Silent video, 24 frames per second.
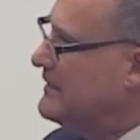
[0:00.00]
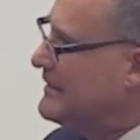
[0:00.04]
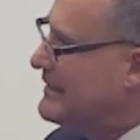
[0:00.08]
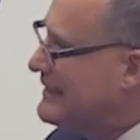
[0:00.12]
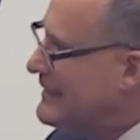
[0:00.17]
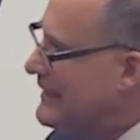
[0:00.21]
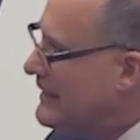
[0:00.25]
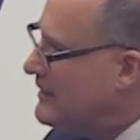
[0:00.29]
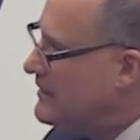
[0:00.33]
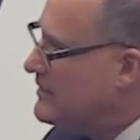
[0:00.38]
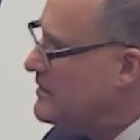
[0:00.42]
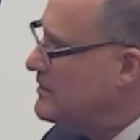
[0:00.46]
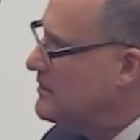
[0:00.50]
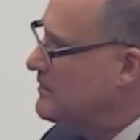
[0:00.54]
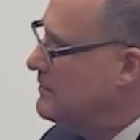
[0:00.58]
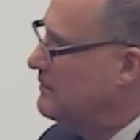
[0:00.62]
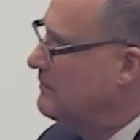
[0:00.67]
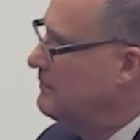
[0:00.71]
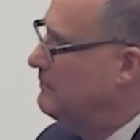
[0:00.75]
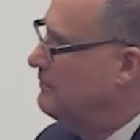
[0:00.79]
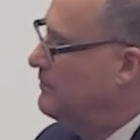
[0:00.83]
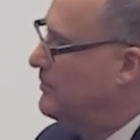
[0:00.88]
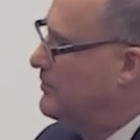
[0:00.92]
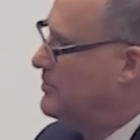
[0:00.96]
six
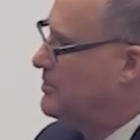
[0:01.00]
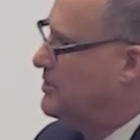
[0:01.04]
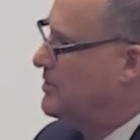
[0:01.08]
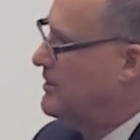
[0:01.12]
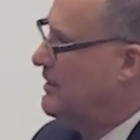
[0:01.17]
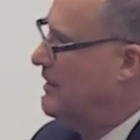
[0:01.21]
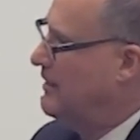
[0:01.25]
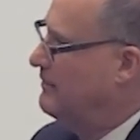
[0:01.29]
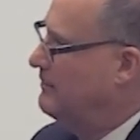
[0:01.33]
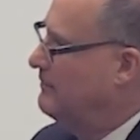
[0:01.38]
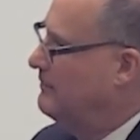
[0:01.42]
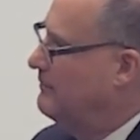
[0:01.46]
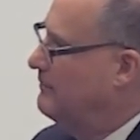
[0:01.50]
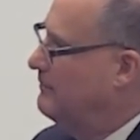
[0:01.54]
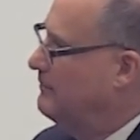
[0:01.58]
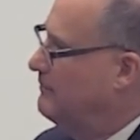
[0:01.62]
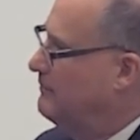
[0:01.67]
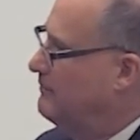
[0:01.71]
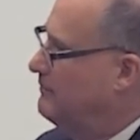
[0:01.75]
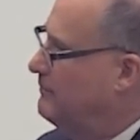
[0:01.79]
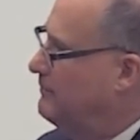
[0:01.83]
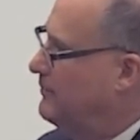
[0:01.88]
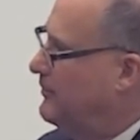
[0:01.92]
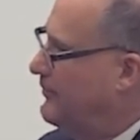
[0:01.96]
percent
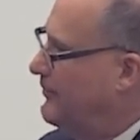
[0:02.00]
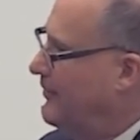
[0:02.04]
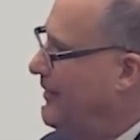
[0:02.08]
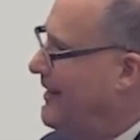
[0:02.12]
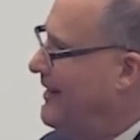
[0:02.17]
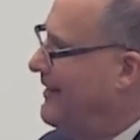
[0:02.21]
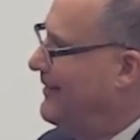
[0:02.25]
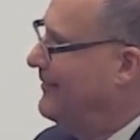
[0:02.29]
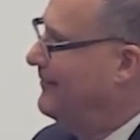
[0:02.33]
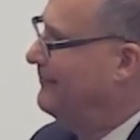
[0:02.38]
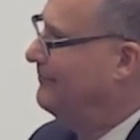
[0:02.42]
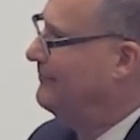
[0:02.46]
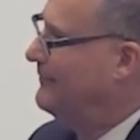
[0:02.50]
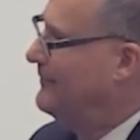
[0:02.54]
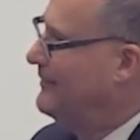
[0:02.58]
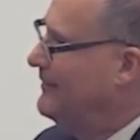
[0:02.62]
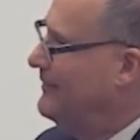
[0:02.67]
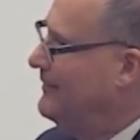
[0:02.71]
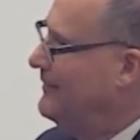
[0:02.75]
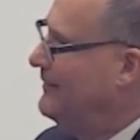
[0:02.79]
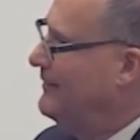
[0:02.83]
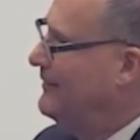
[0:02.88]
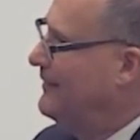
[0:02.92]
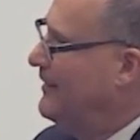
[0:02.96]
per annum.
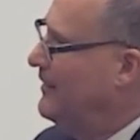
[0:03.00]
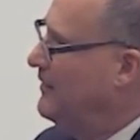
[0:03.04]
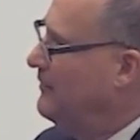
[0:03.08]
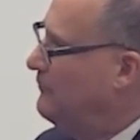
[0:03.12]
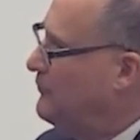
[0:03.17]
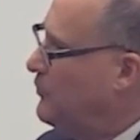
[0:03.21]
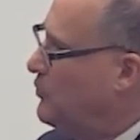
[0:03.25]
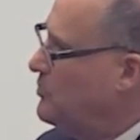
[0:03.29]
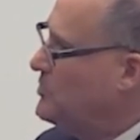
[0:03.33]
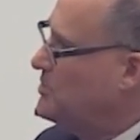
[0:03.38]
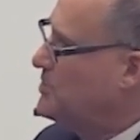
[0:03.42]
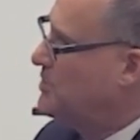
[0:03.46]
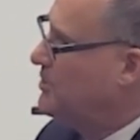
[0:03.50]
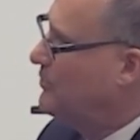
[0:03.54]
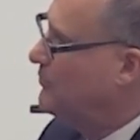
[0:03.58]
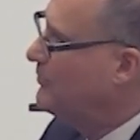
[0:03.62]
And of course,